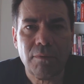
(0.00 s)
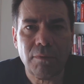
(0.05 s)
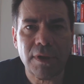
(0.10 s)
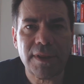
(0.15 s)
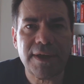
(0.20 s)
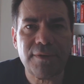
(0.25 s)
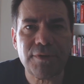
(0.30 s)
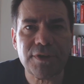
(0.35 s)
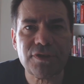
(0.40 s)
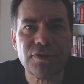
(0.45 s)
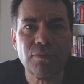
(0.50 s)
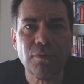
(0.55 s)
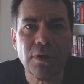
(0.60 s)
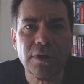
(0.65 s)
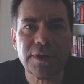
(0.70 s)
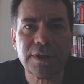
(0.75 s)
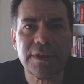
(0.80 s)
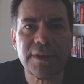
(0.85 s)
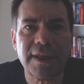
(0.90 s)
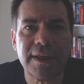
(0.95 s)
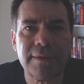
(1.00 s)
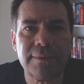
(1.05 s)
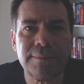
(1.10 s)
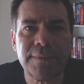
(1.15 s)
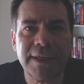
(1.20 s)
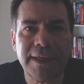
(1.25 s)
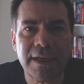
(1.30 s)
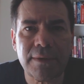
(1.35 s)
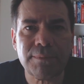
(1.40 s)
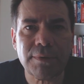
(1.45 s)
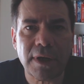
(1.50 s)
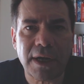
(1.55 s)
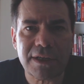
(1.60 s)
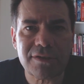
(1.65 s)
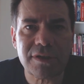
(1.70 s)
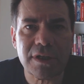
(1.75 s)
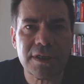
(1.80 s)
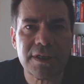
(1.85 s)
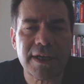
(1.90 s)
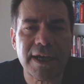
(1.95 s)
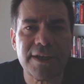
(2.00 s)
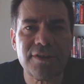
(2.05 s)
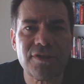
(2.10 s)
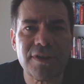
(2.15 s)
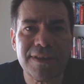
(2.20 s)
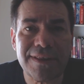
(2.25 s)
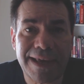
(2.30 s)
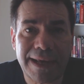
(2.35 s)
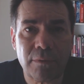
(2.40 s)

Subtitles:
Well, they went to work and they began proselytizing